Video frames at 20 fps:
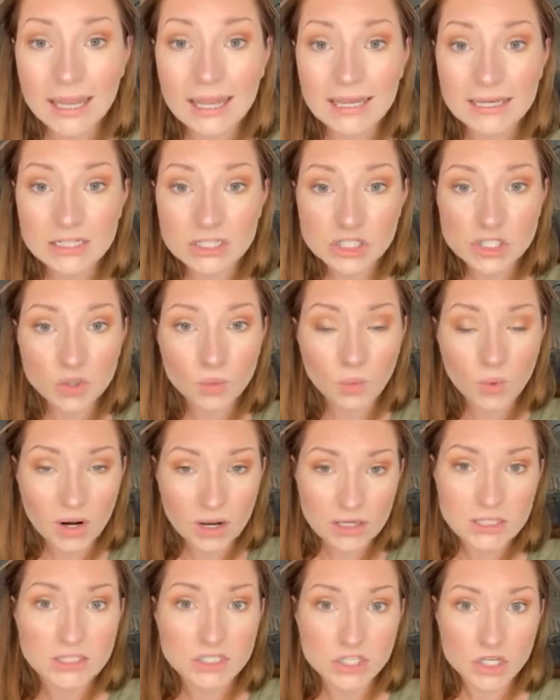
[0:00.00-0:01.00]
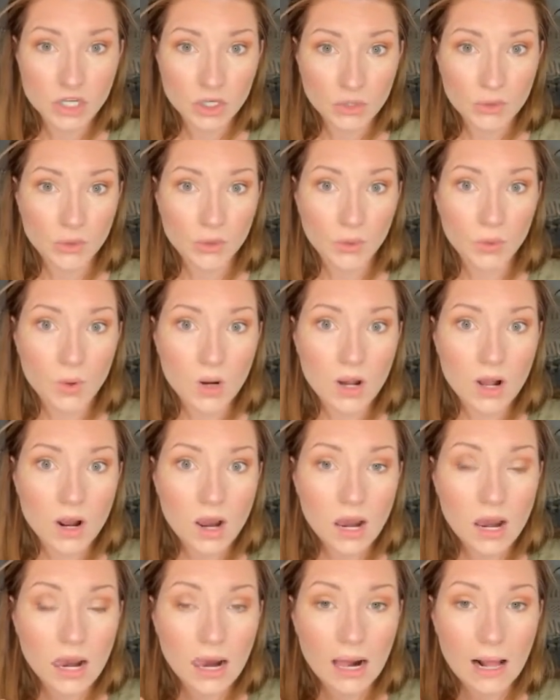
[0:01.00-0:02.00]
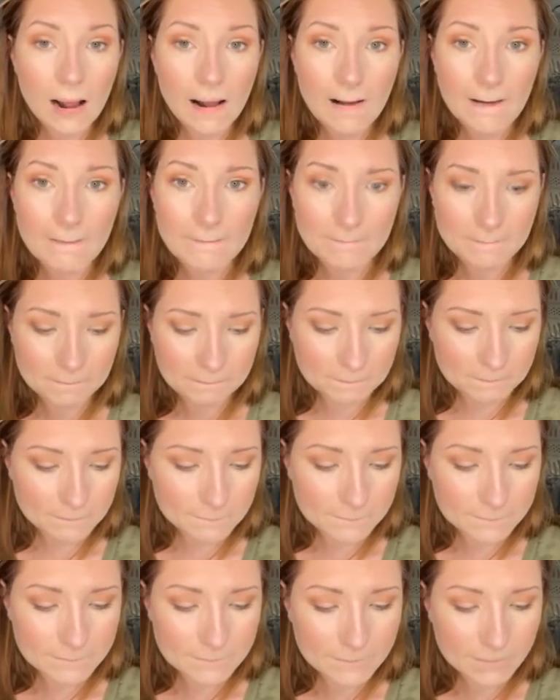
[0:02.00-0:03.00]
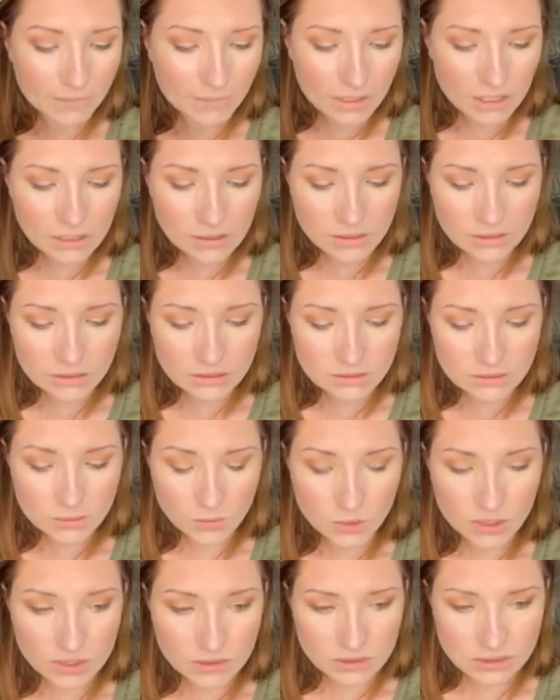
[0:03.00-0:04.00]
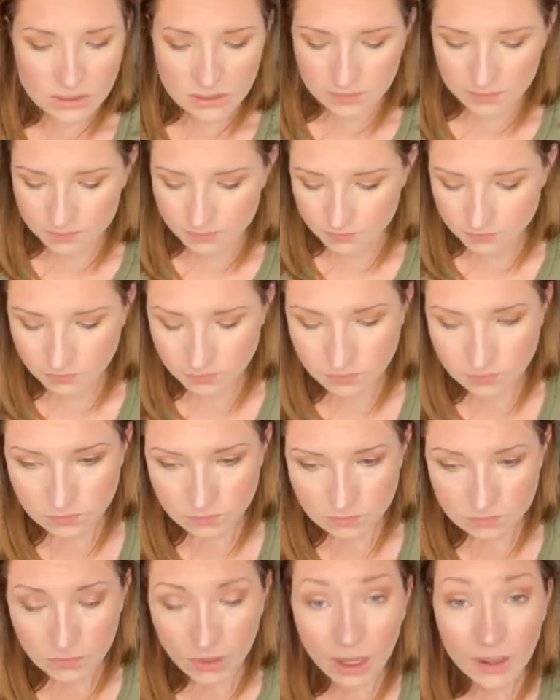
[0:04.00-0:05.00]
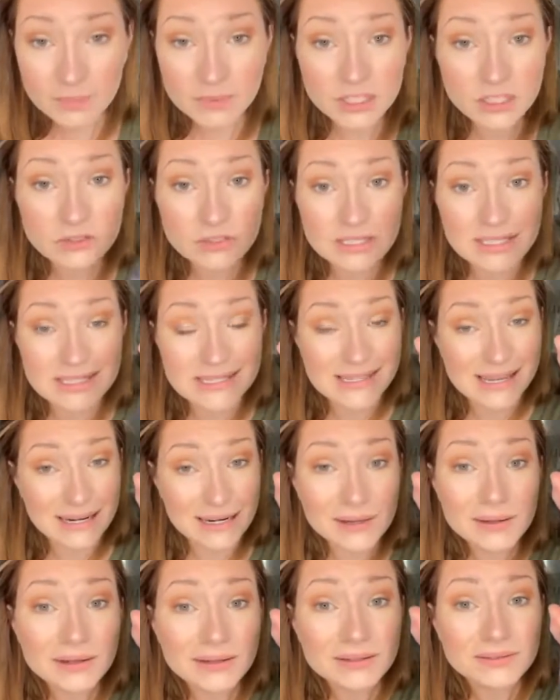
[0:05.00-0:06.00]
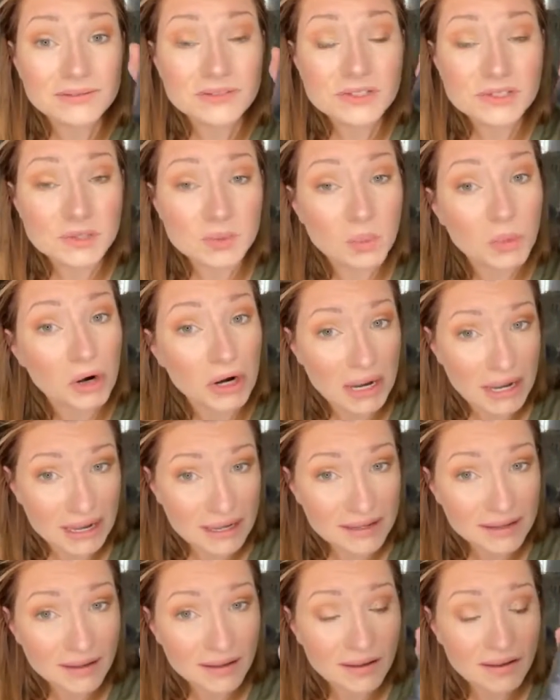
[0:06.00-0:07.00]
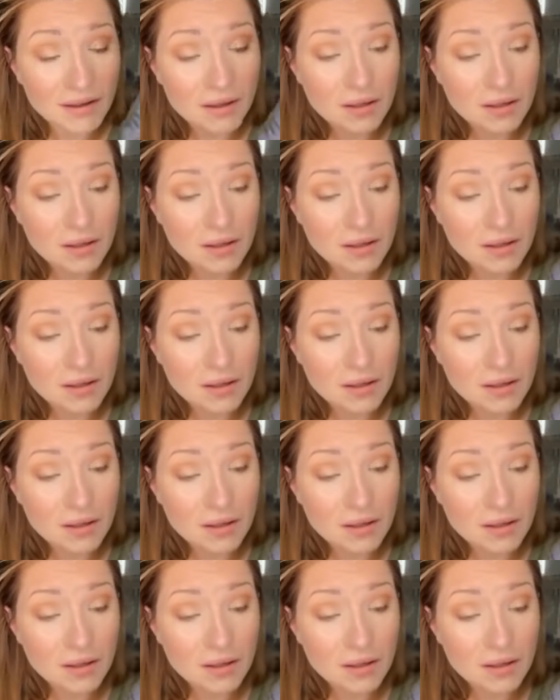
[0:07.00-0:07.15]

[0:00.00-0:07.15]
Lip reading: And you want to, what else? I'm going to use a setting spray.